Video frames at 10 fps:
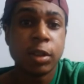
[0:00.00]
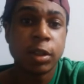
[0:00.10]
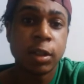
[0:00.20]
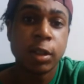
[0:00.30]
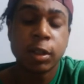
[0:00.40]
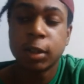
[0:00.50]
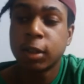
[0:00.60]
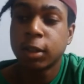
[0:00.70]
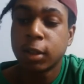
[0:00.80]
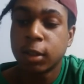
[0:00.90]
took
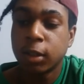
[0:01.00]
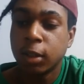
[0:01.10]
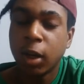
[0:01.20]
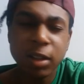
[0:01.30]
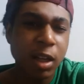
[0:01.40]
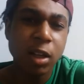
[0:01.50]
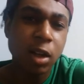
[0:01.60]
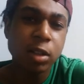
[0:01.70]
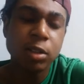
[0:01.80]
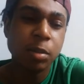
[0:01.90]
not that long